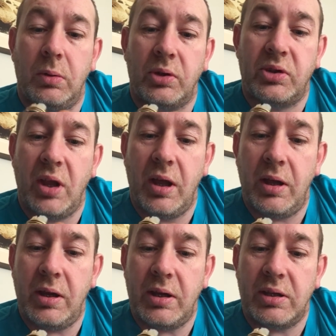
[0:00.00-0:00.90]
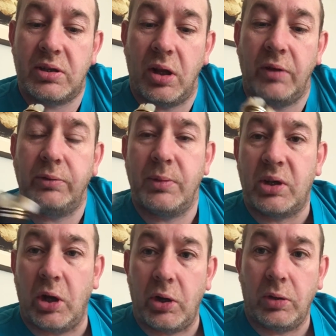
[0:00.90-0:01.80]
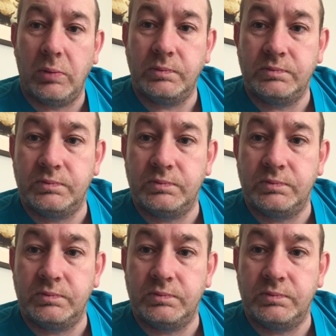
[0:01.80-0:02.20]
What's there is colour from the coil.